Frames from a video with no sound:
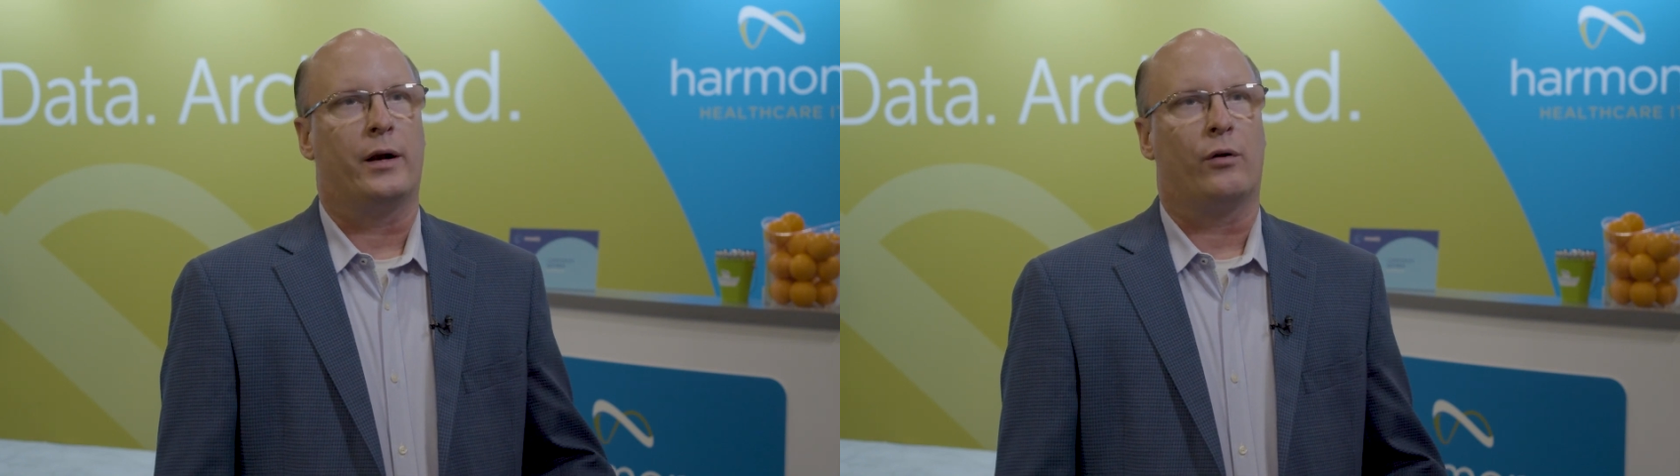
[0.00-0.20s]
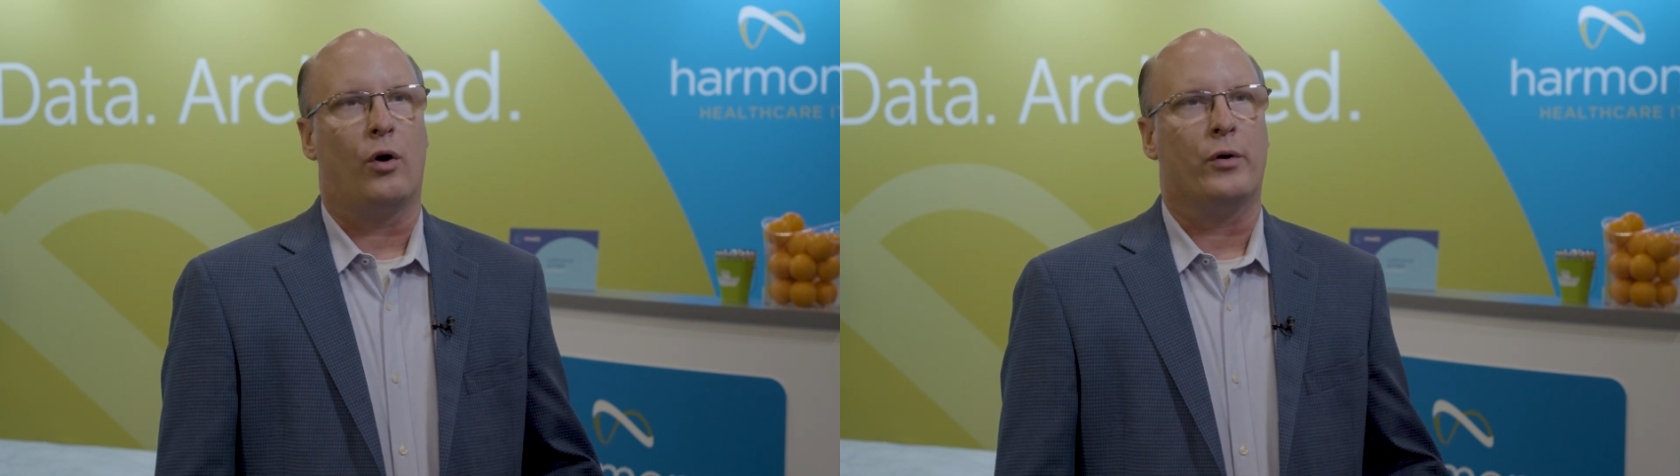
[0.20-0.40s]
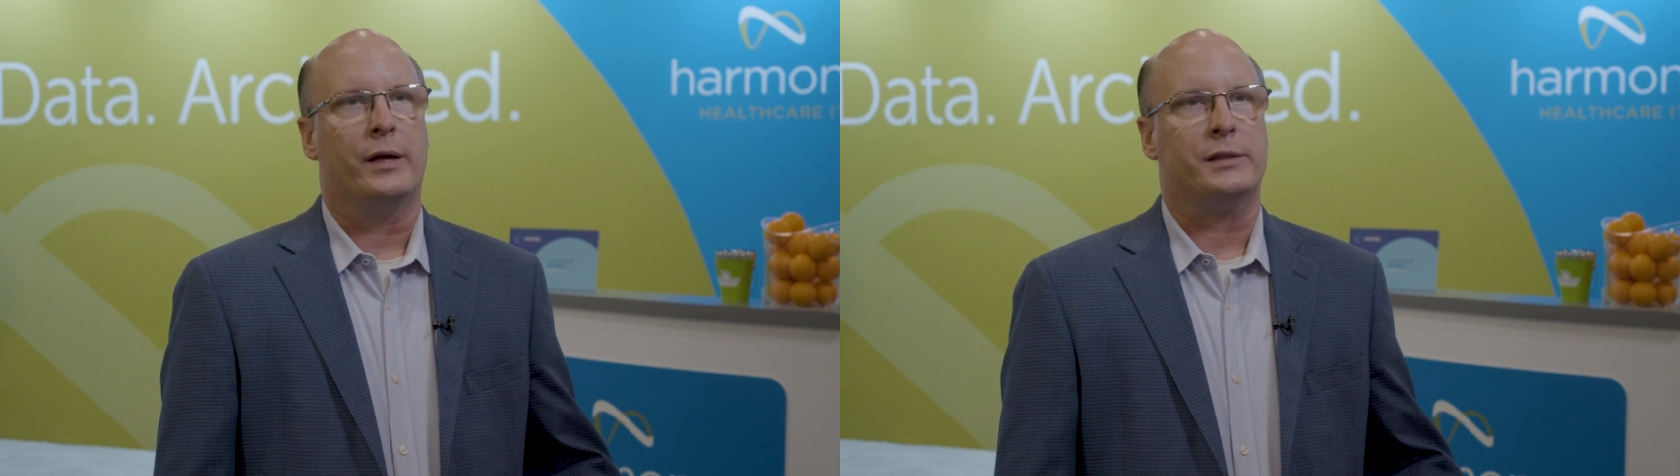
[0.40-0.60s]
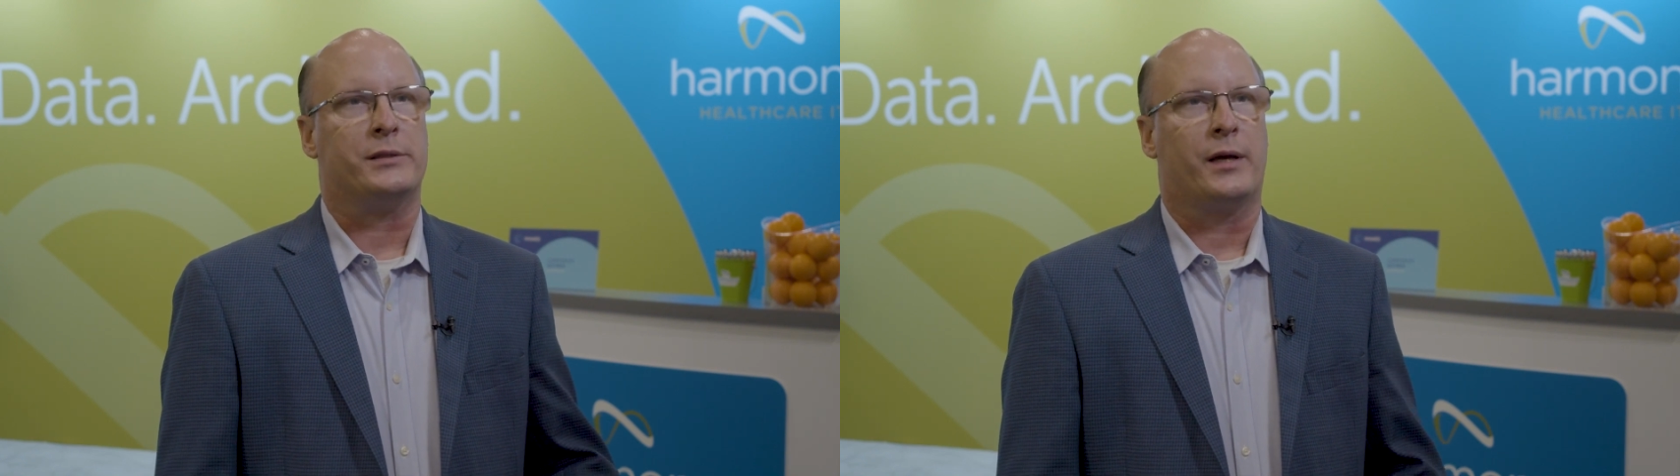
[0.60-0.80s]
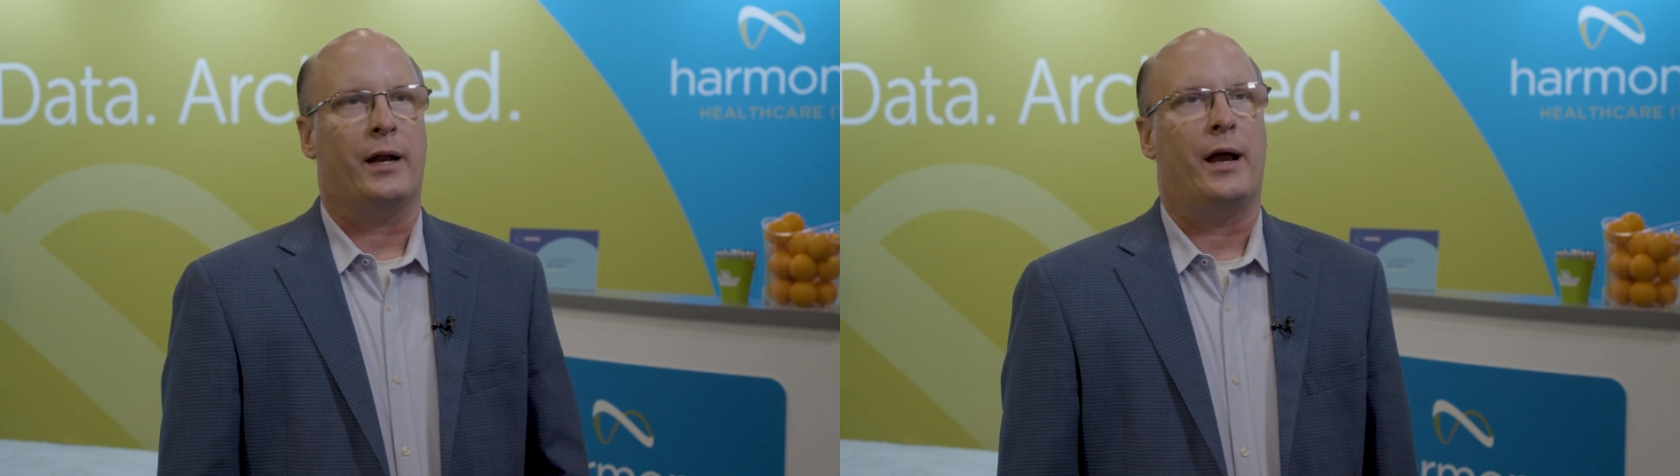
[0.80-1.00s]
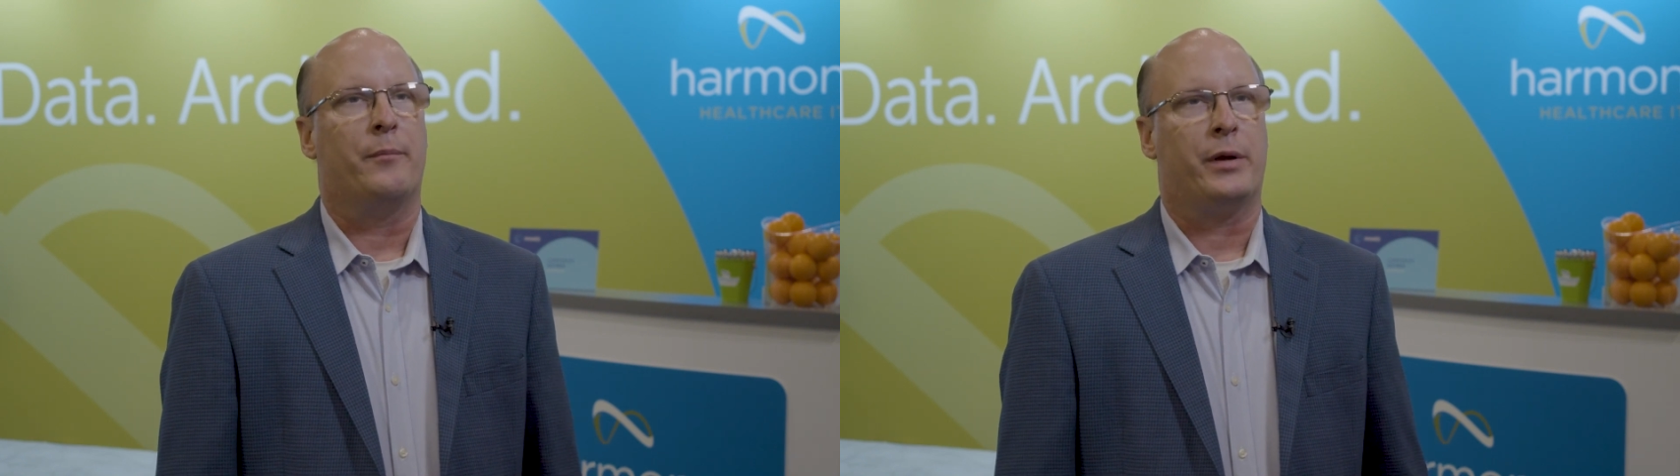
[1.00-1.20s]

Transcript: erroneous kind of